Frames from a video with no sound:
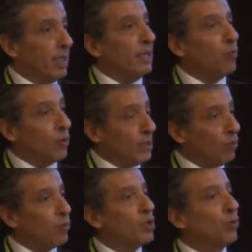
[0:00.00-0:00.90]
in which
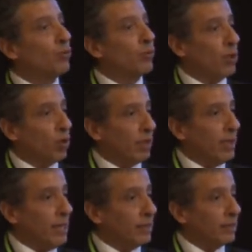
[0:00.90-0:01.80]
we should
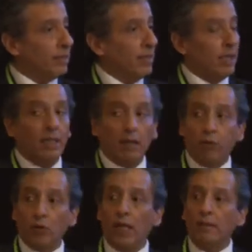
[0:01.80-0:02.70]
recognize that
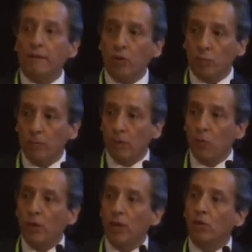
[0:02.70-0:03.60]
for the development
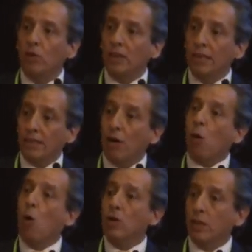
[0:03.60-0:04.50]
we don't need
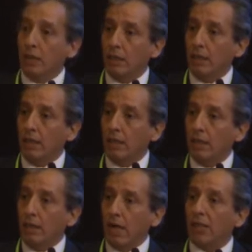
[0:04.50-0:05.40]
only
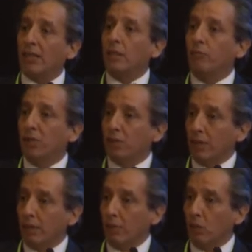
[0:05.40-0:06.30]

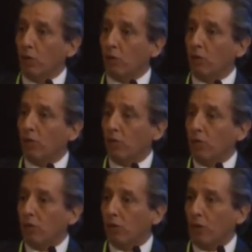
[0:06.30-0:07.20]
artificial
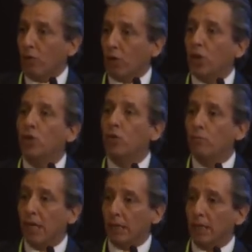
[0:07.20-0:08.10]
or
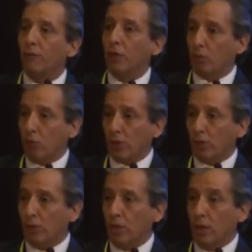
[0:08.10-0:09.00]
human
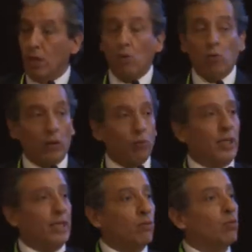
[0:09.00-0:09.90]
infrastructure. What
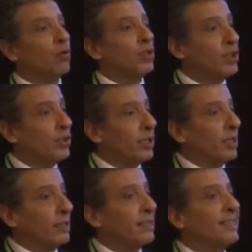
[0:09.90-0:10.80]
we need to consider
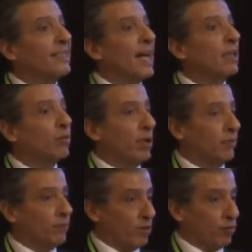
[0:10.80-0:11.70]
it is the natural
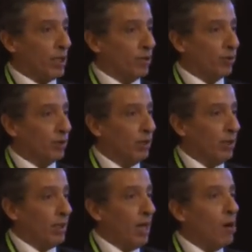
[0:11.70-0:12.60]
infrastructure.
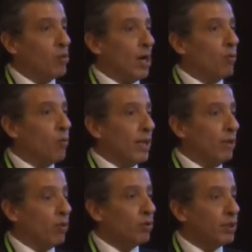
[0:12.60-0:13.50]
How can we
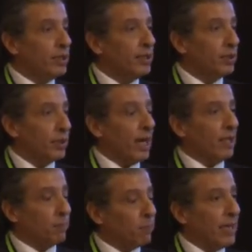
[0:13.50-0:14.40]
consider
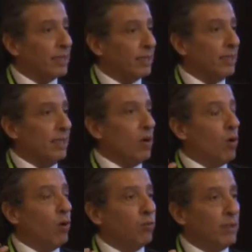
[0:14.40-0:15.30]
as part
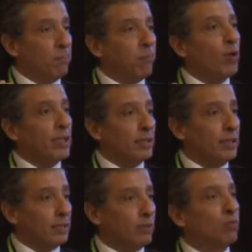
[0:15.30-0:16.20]
of the
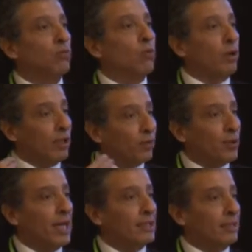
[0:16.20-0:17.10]
policies to
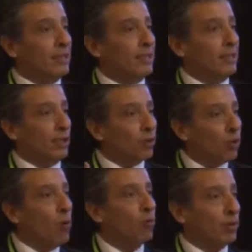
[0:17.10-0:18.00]
creating
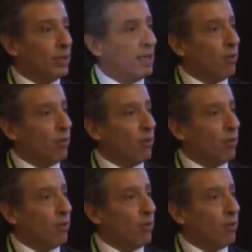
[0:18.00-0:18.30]
growth in